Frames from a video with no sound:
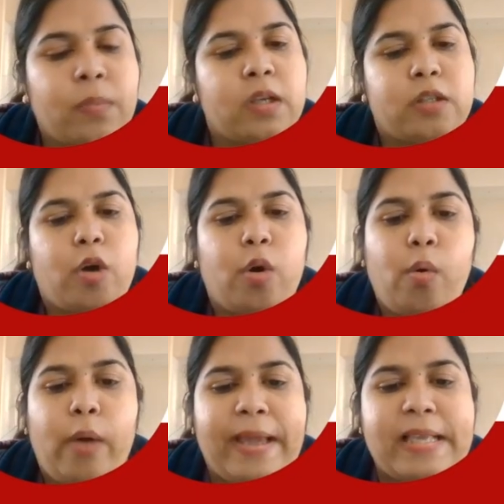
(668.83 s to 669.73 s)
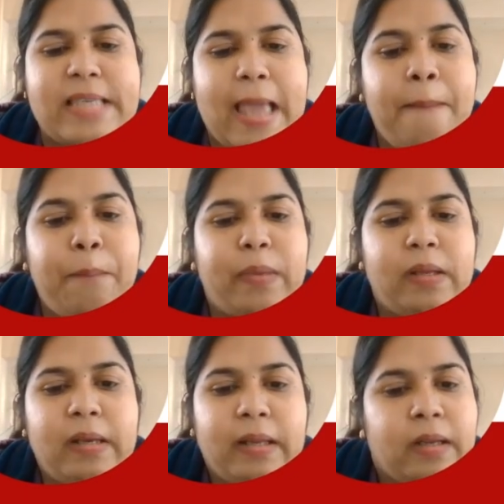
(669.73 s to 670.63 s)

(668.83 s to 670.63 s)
So example